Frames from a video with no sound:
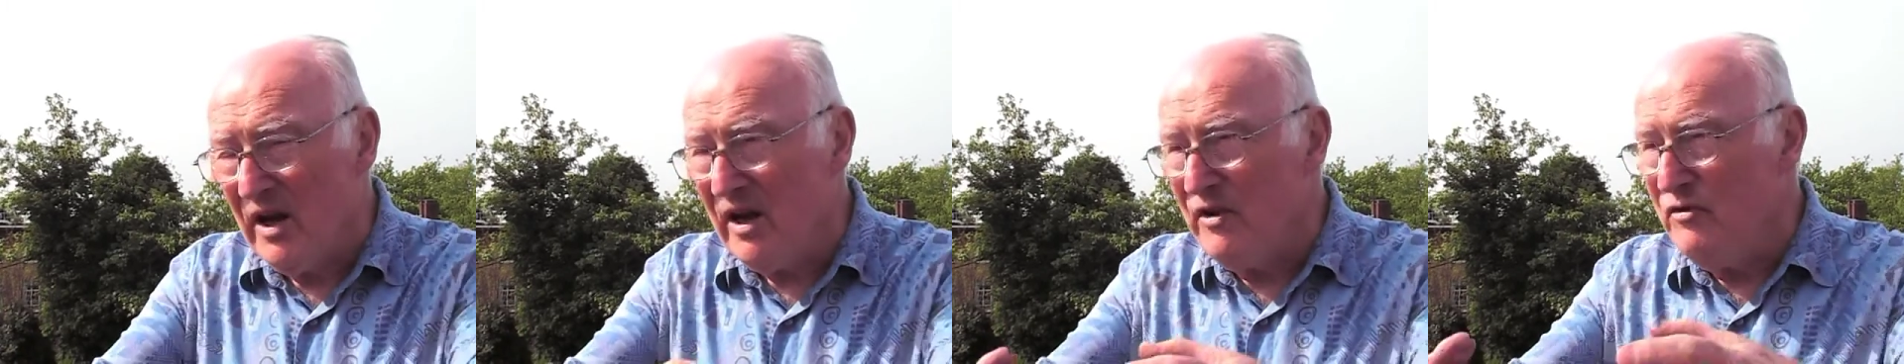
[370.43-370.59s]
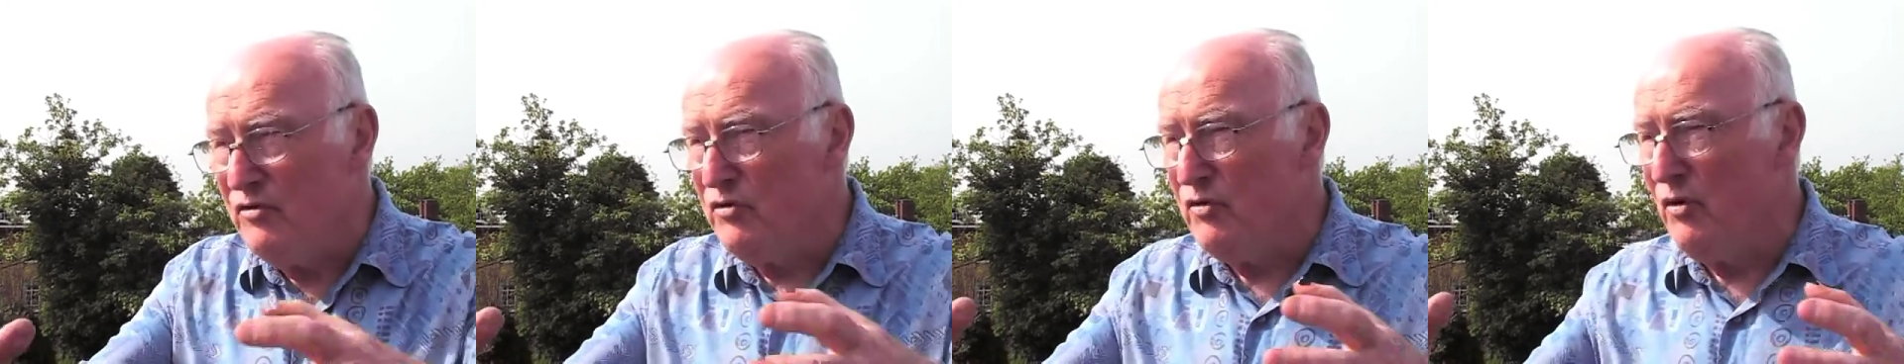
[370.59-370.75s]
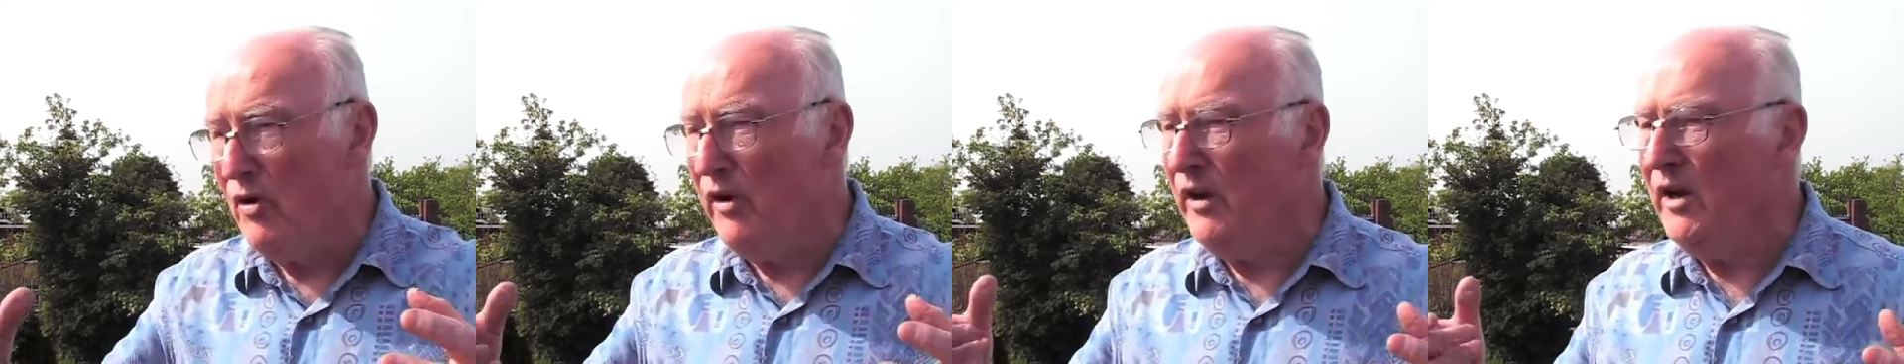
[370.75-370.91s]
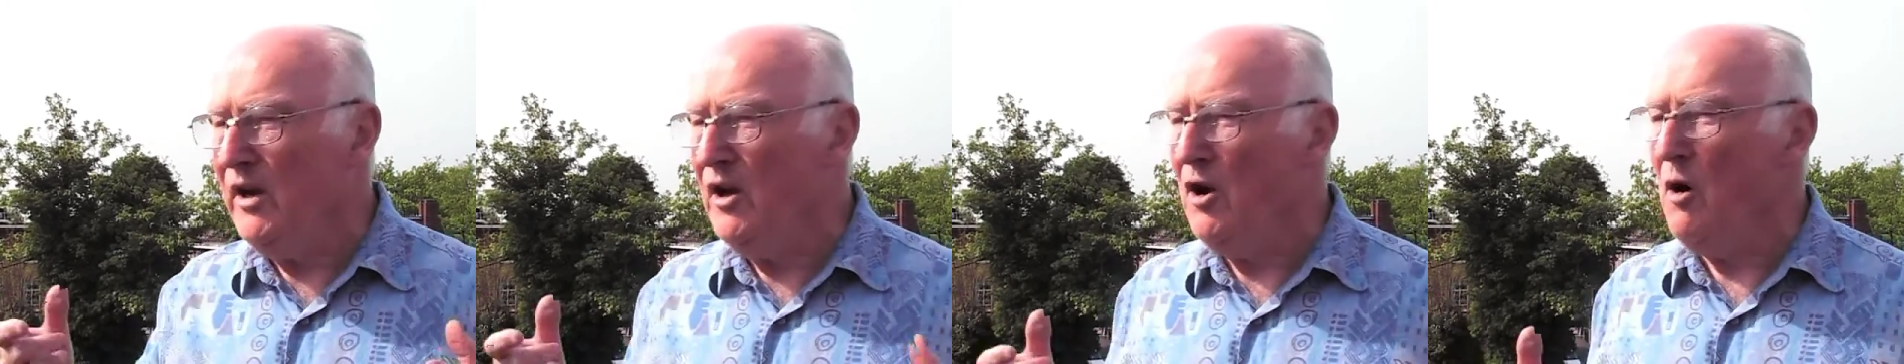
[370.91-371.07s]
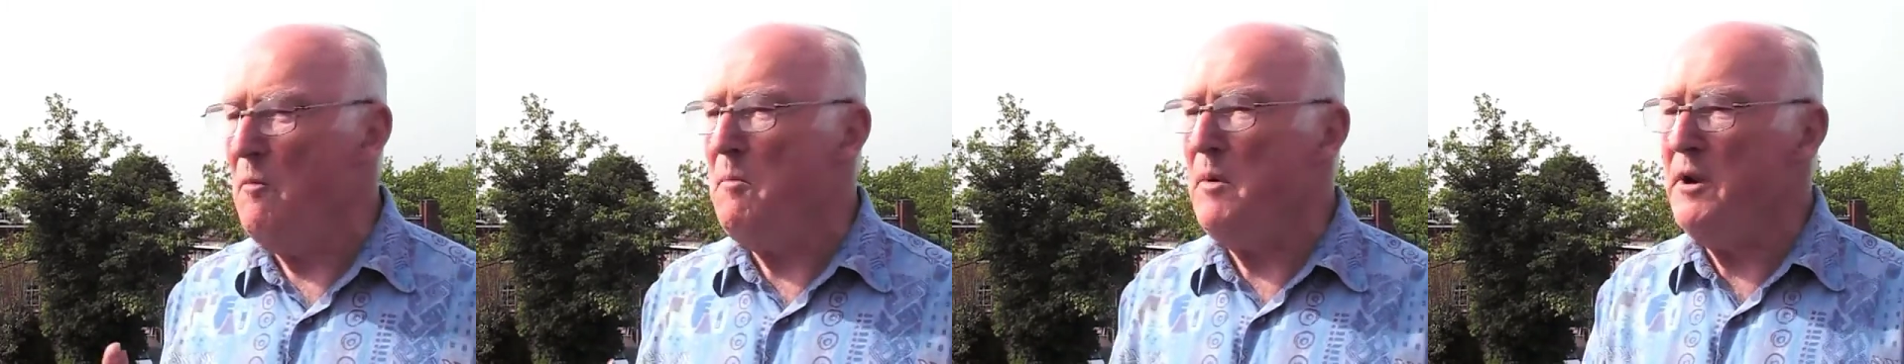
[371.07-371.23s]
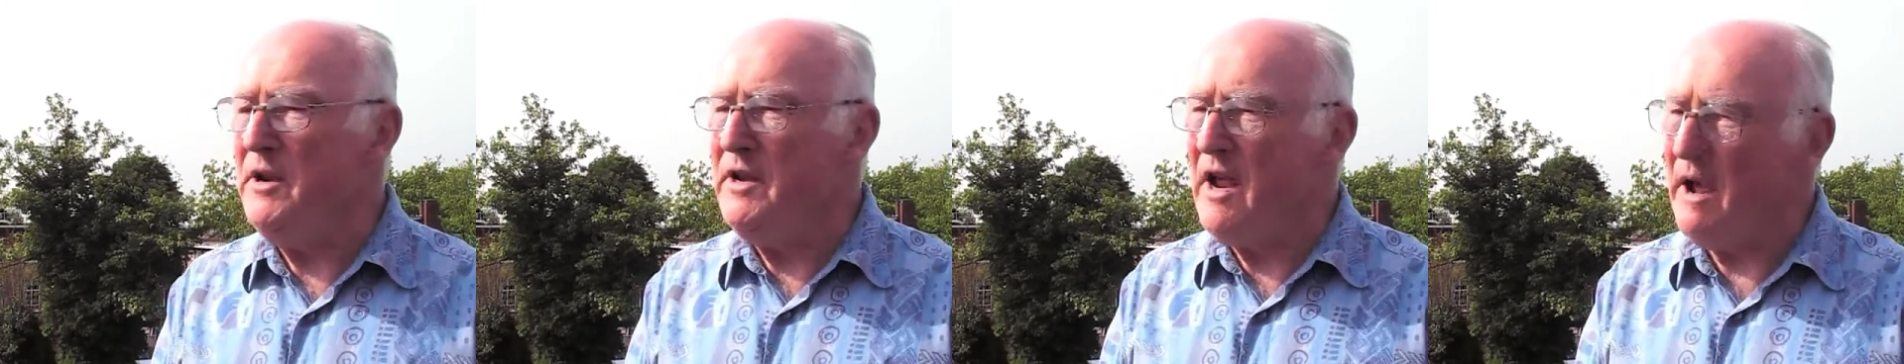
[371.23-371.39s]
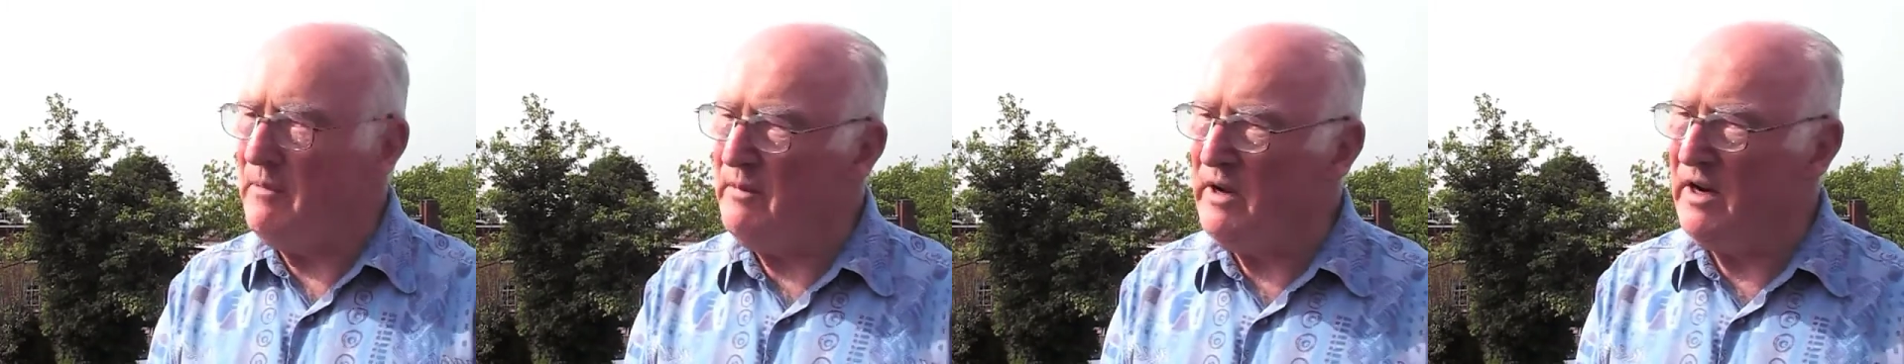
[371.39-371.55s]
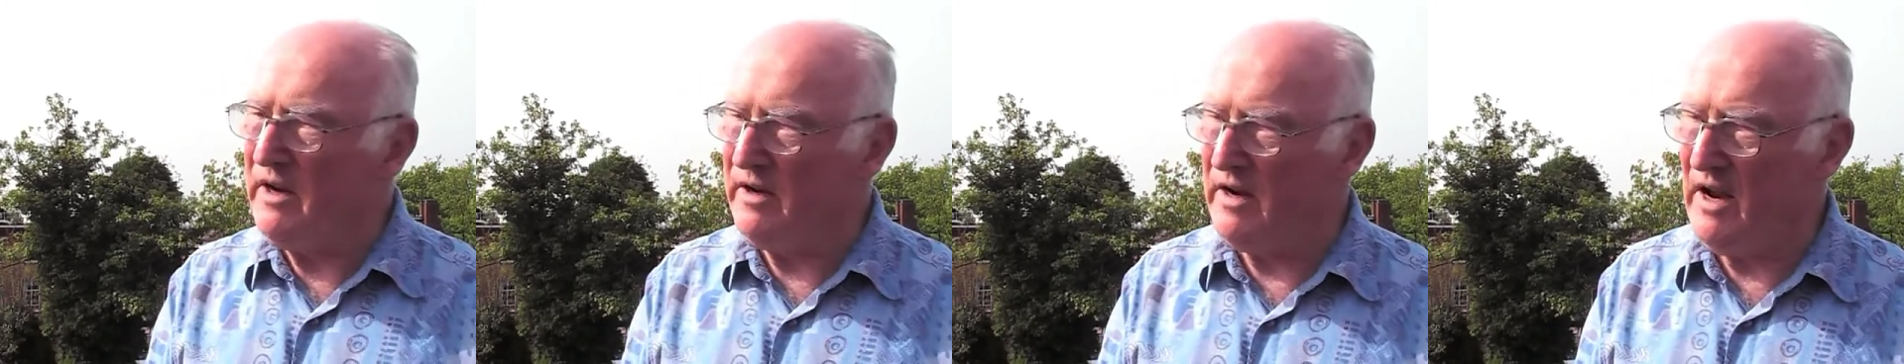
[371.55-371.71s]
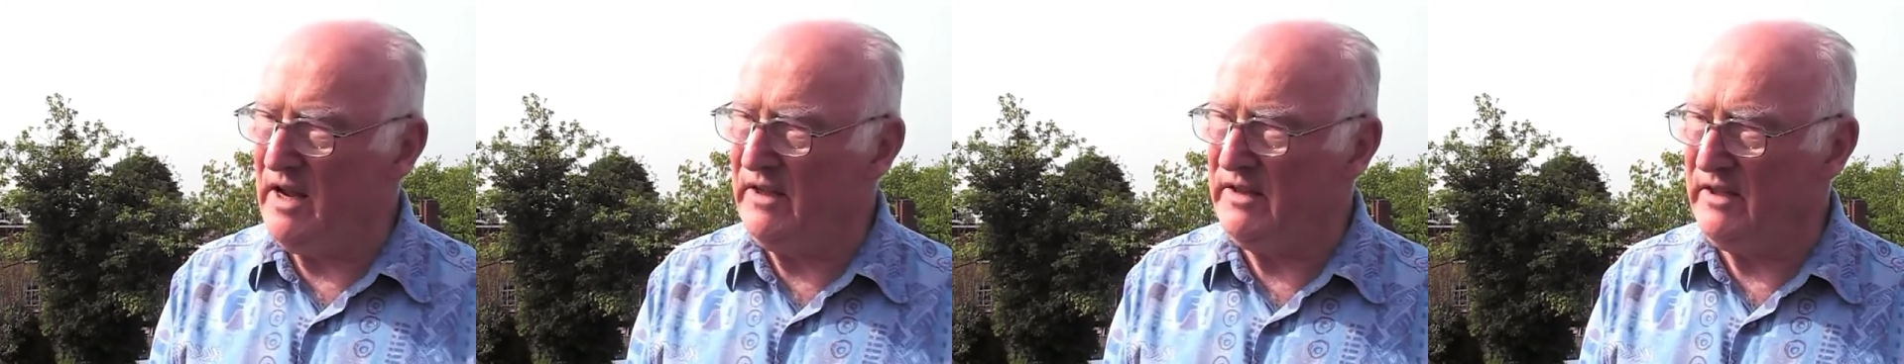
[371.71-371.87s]
and drawing up a
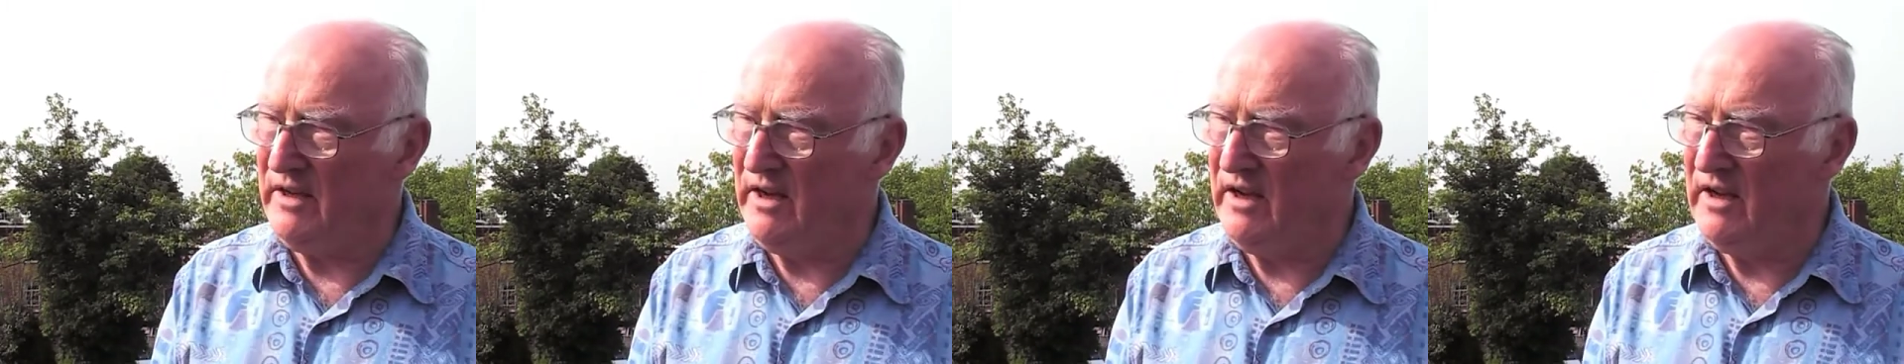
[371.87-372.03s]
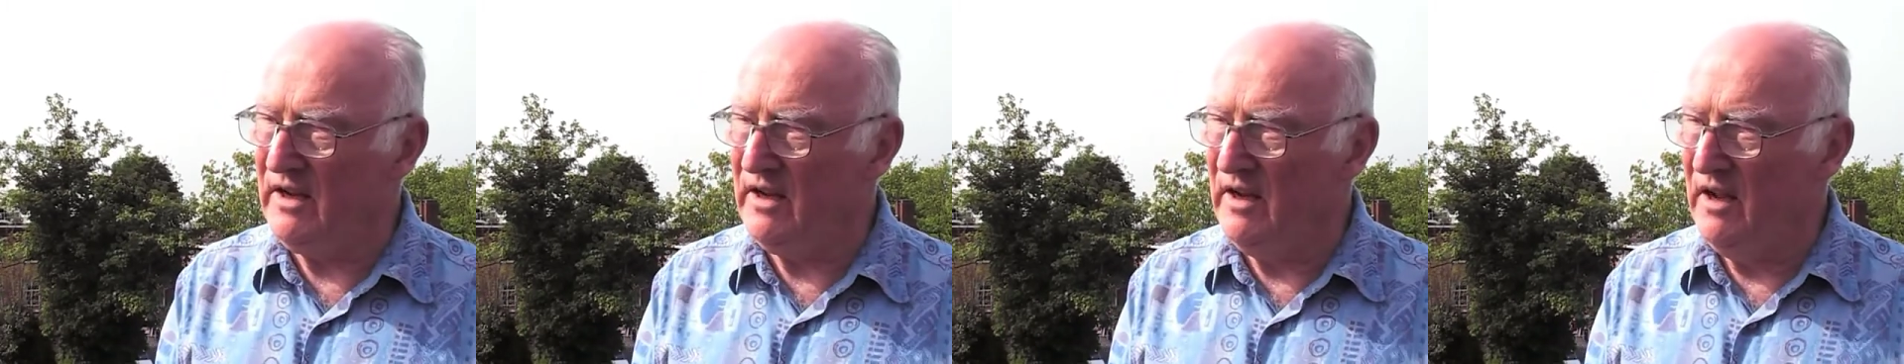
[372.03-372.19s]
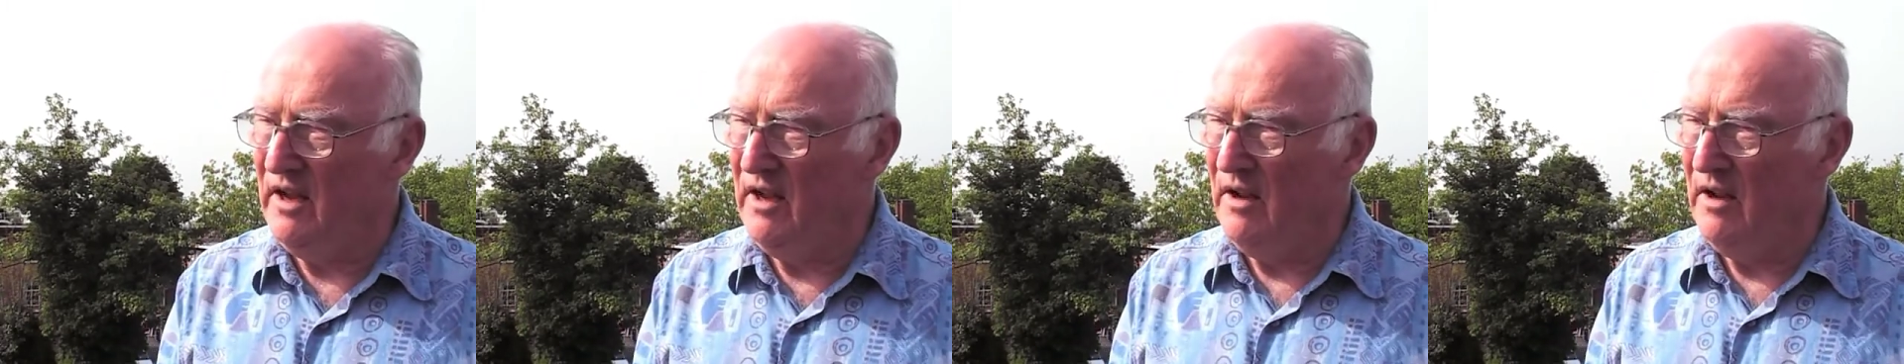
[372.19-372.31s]
democratic